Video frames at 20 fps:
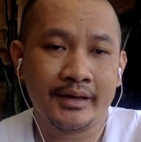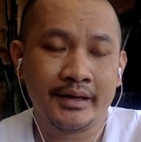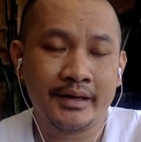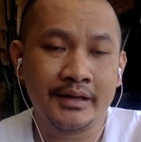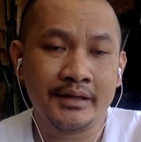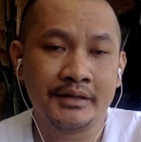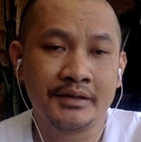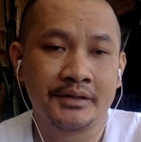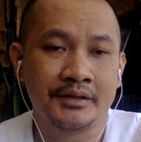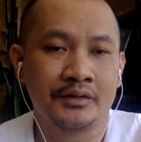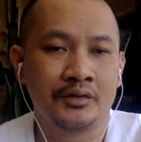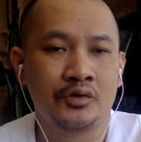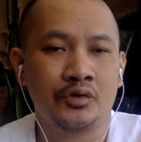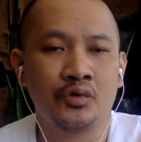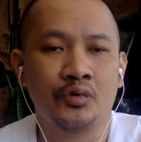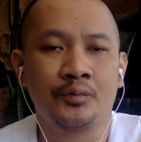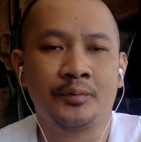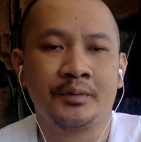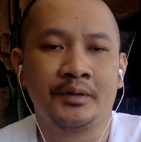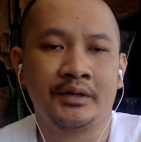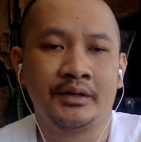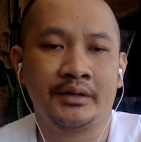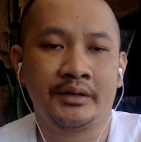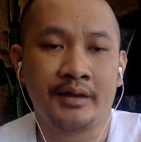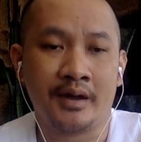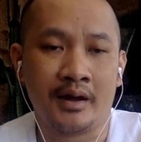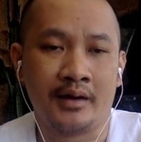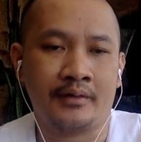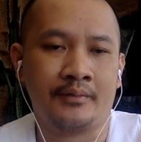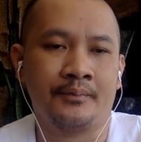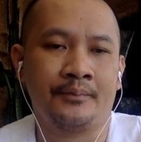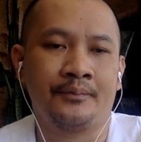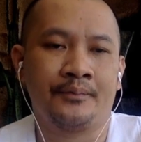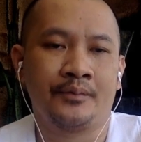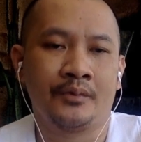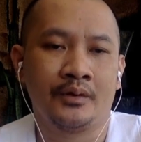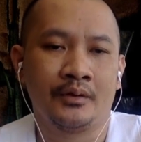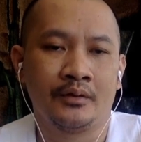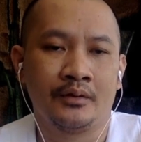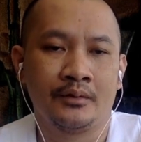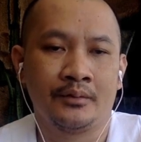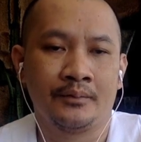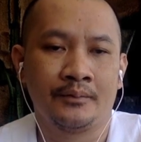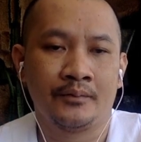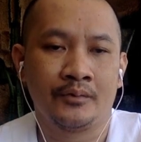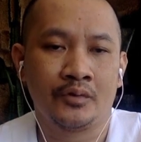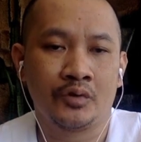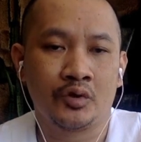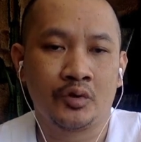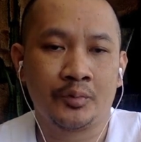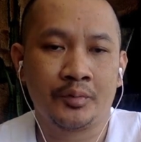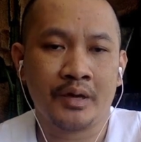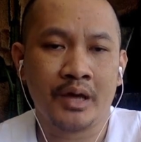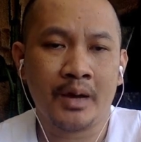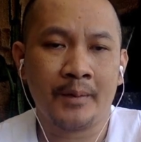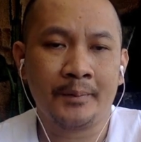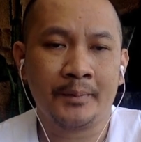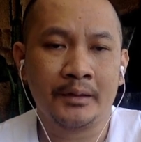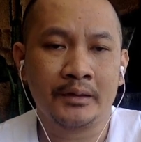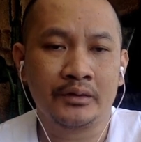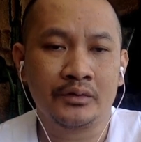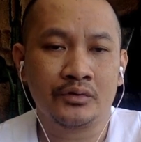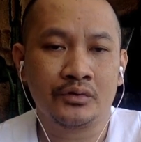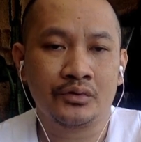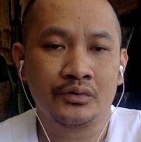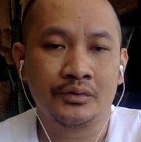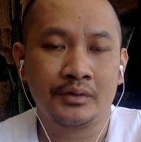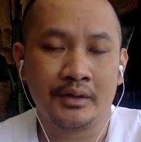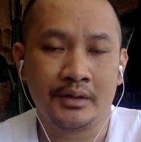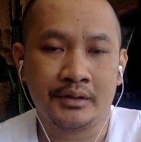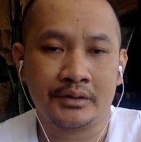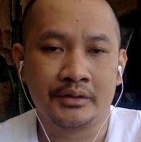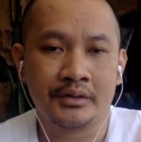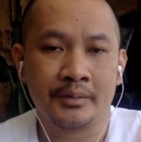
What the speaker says: is to be done. To be able to do this,